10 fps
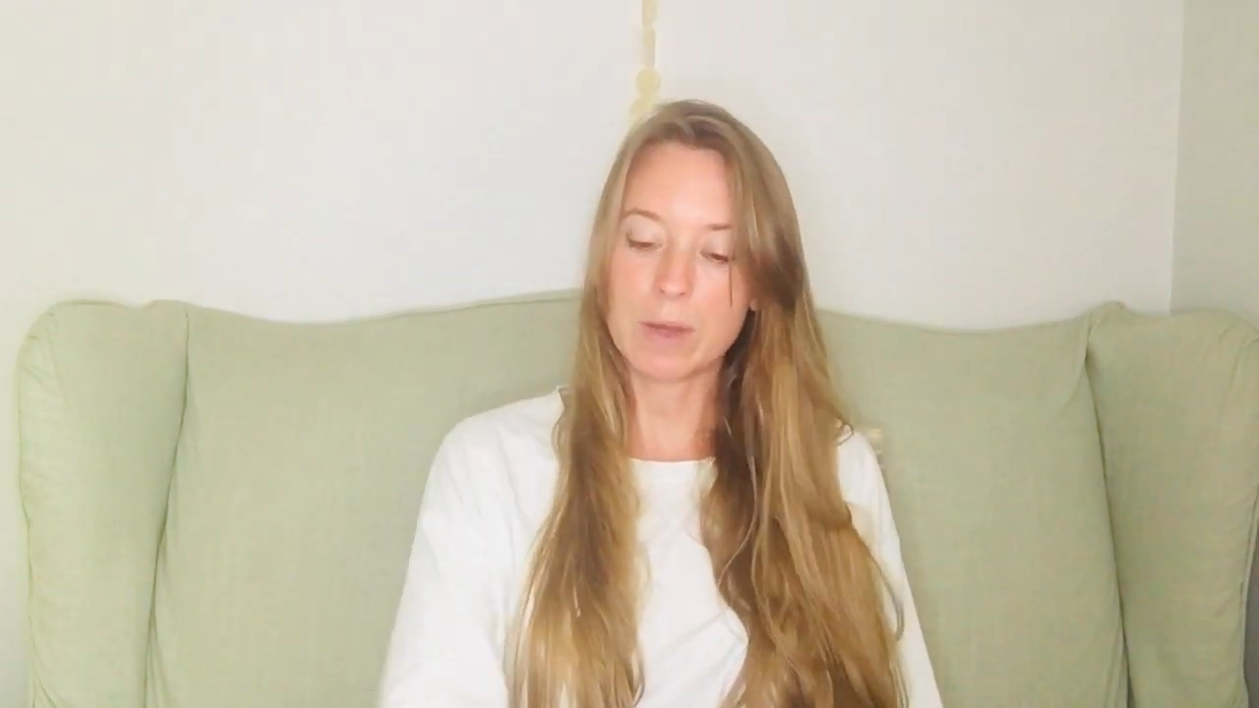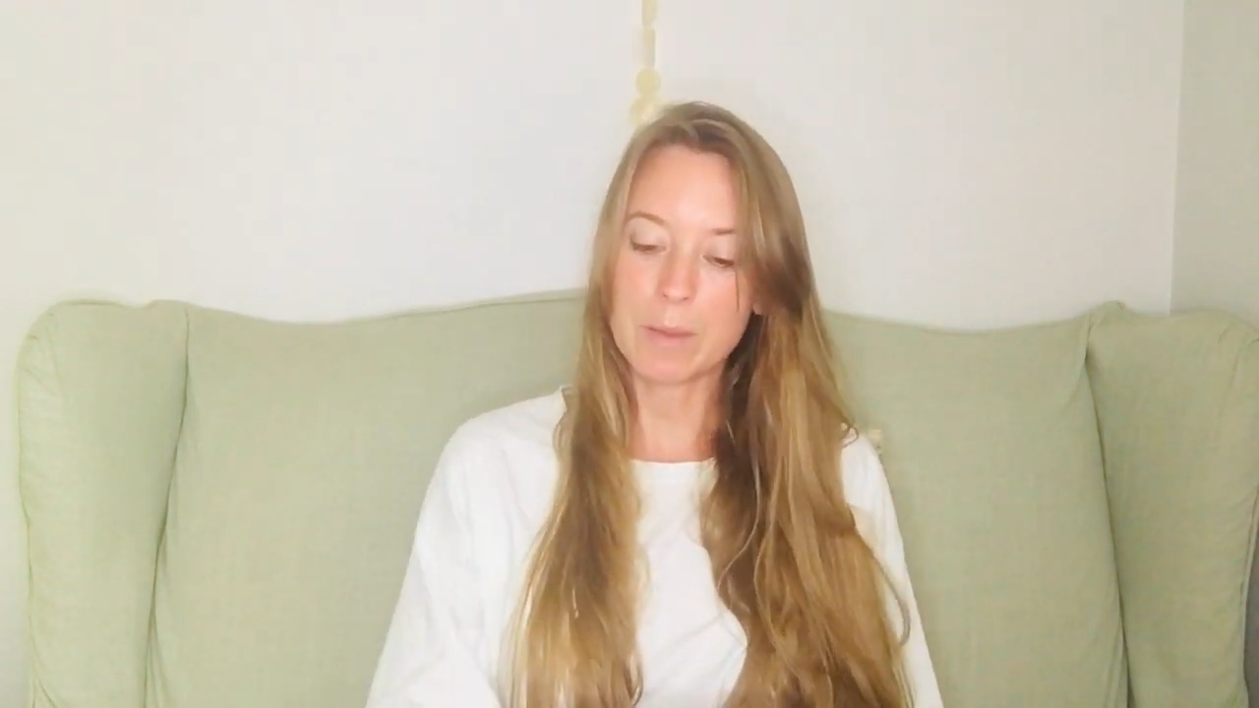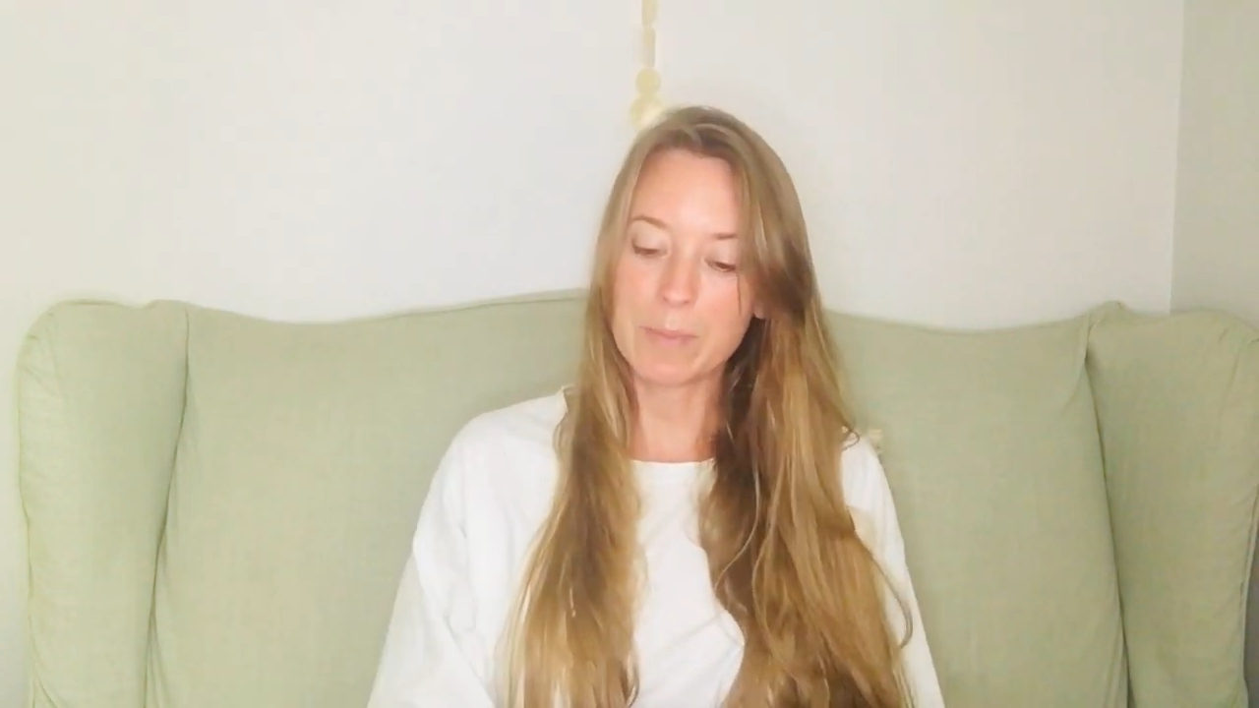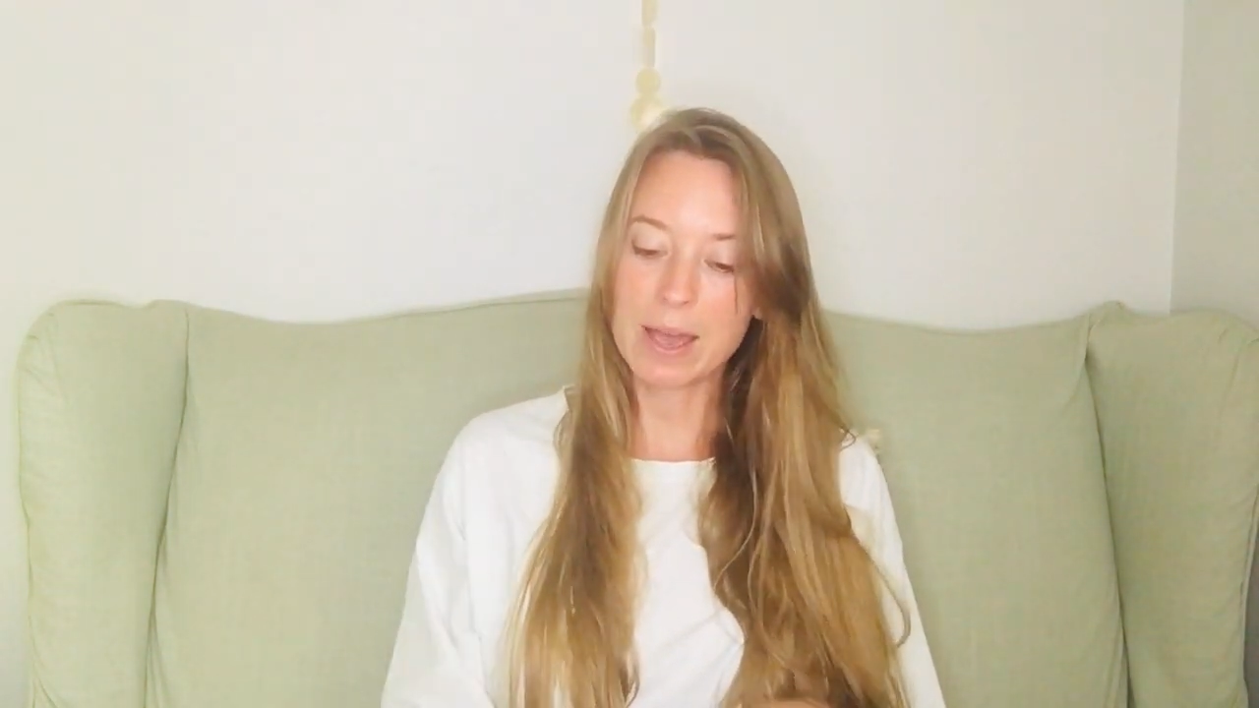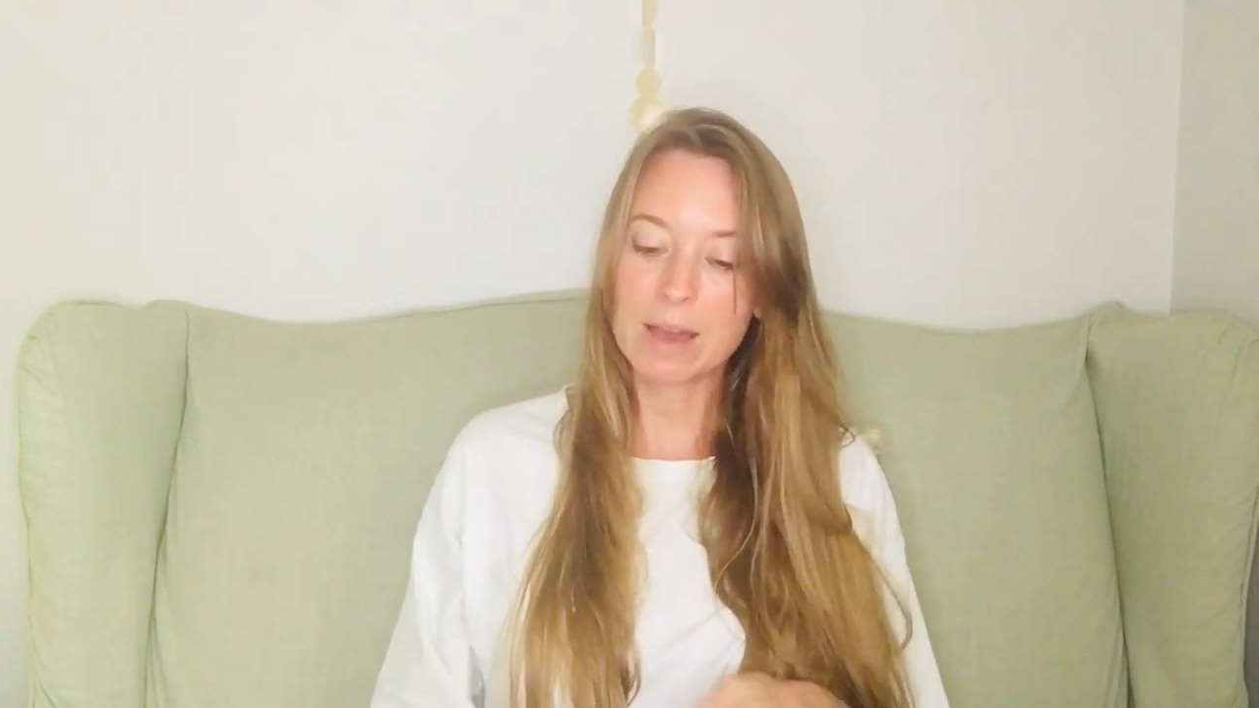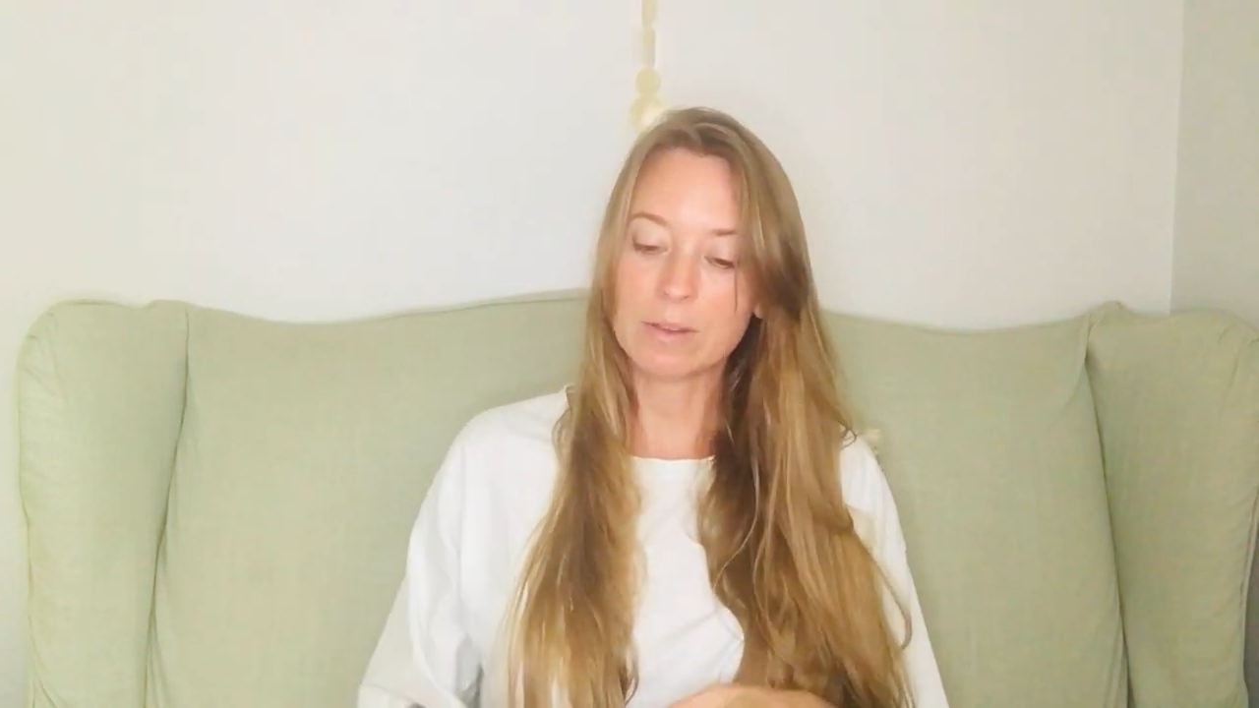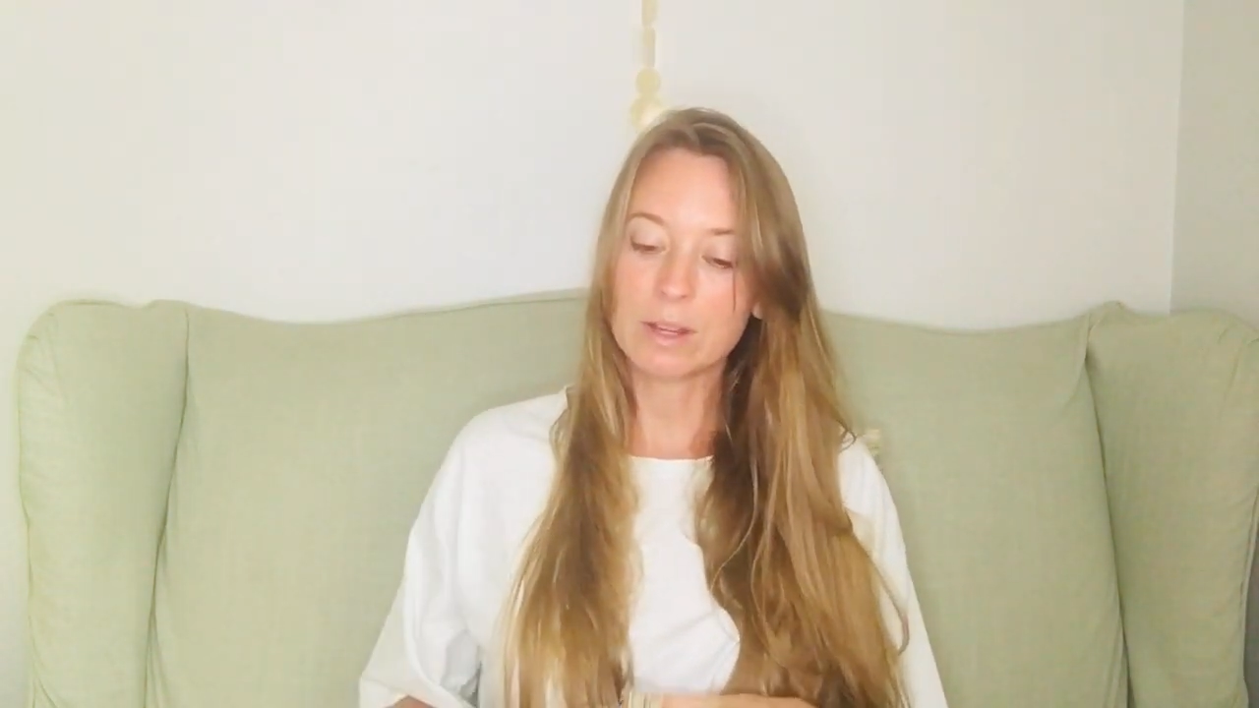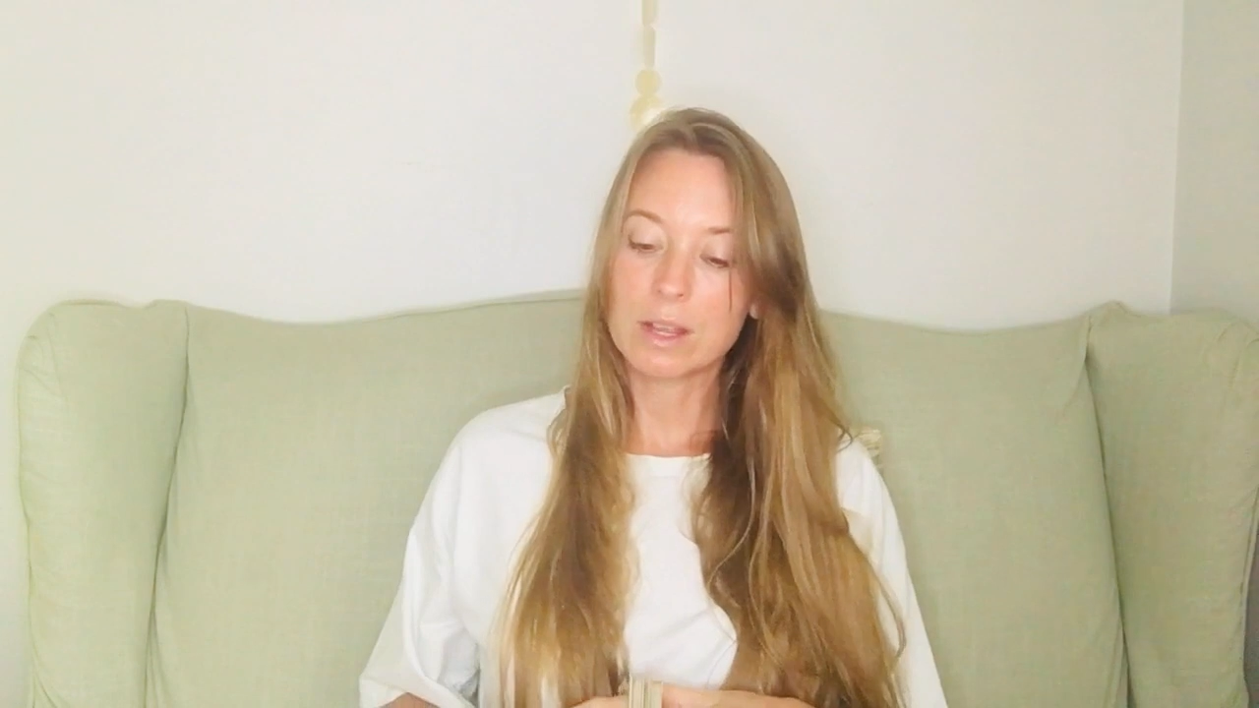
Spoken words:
pop out.